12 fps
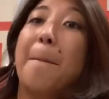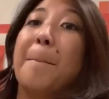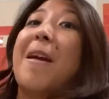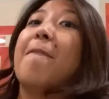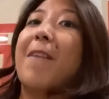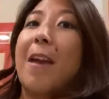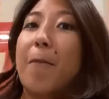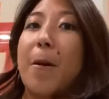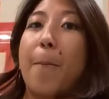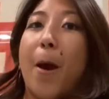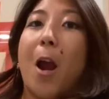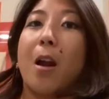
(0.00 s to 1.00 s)
My
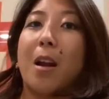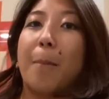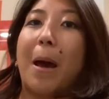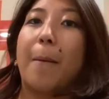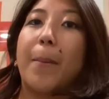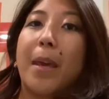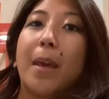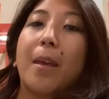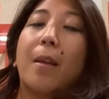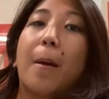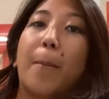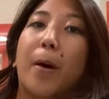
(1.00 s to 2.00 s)
favorite part about
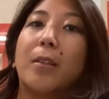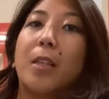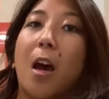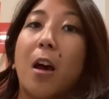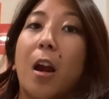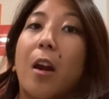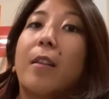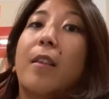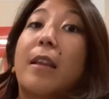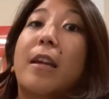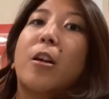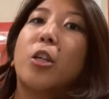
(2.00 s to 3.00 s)
being a Bulldog are the
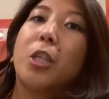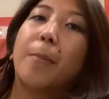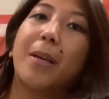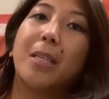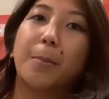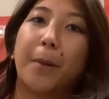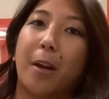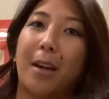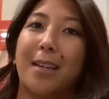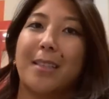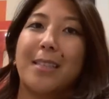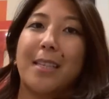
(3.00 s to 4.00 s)
leadership
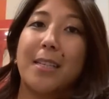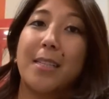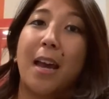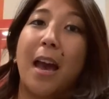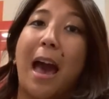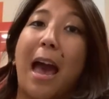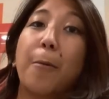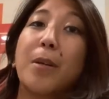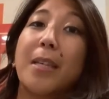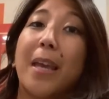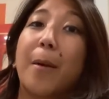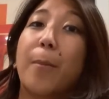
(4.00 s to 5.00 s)
experiences I
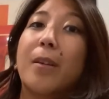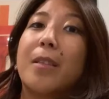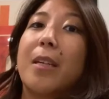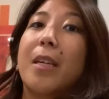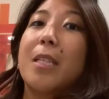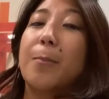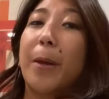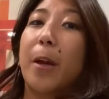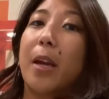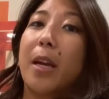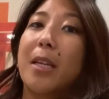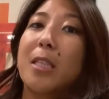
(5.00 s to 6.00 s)
was able to
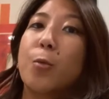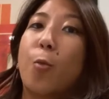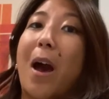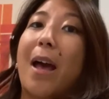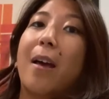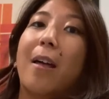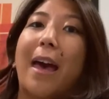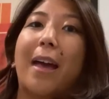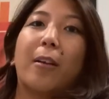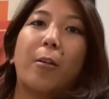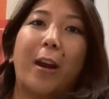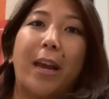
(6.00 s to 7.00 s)
experience while
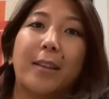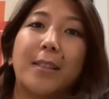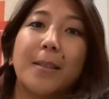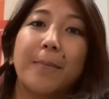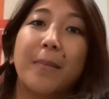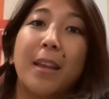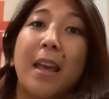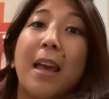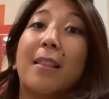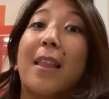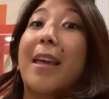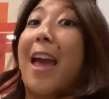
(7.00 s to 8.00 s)
at Grant,
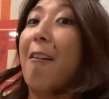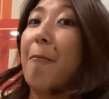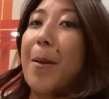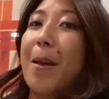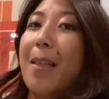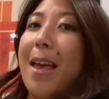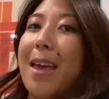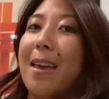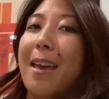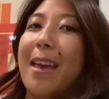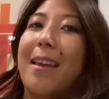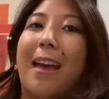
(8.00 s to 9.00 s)
like
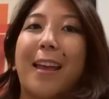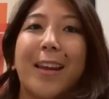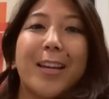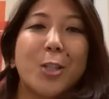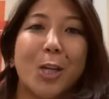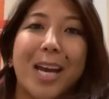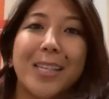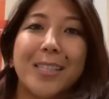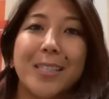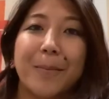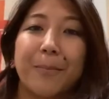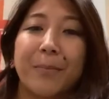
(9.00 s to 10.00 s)
FBLA and
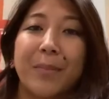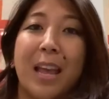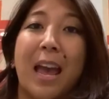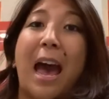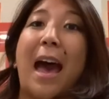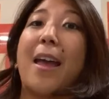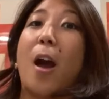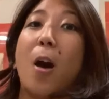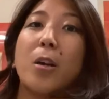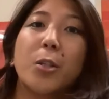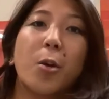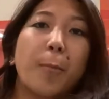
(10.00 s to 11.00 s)
NHS. I
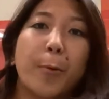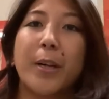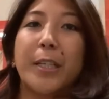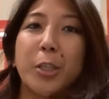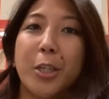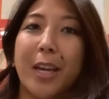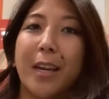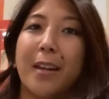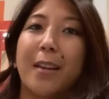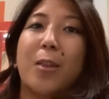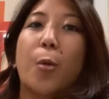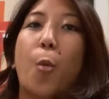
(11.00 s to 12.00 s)
also
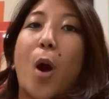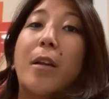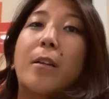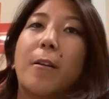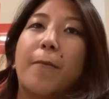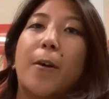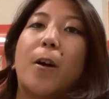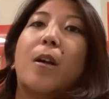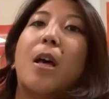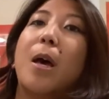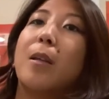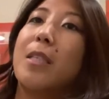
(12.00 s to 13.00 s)
appreciated the
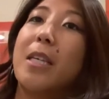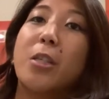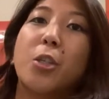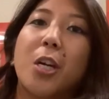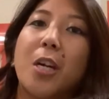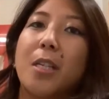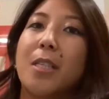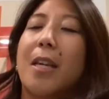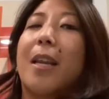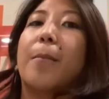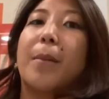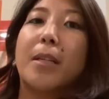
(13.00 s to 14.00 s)
wonderful teachers
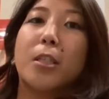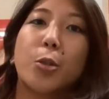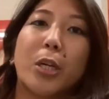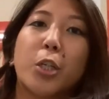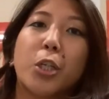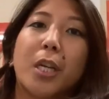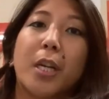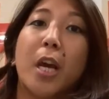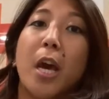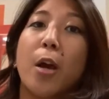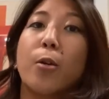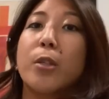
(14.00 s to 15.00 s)
and administration
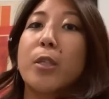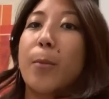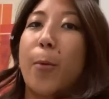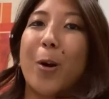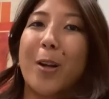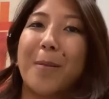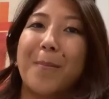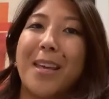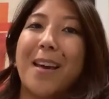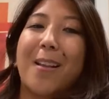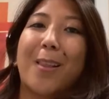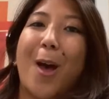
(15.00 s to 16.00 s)
who supported
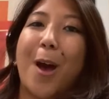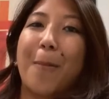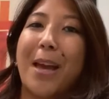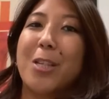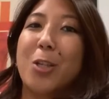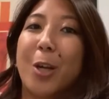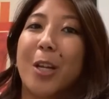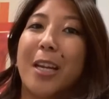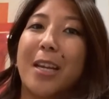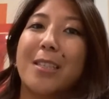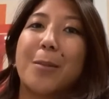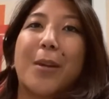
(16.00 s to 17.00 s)
me along my
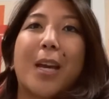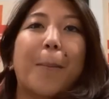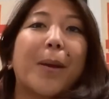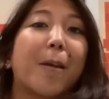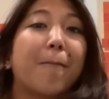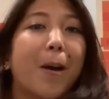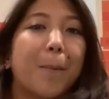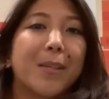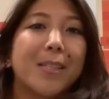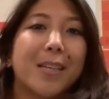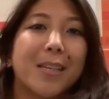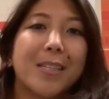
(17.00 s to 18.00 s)
journey to becoming a
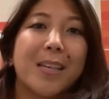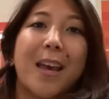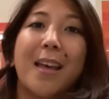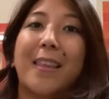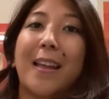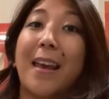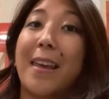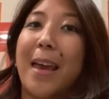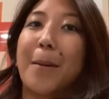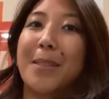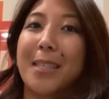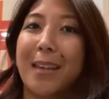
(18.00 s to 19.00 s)
pharmacist that I
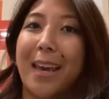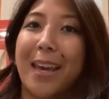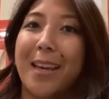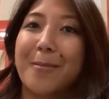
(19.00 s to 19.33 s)
am today.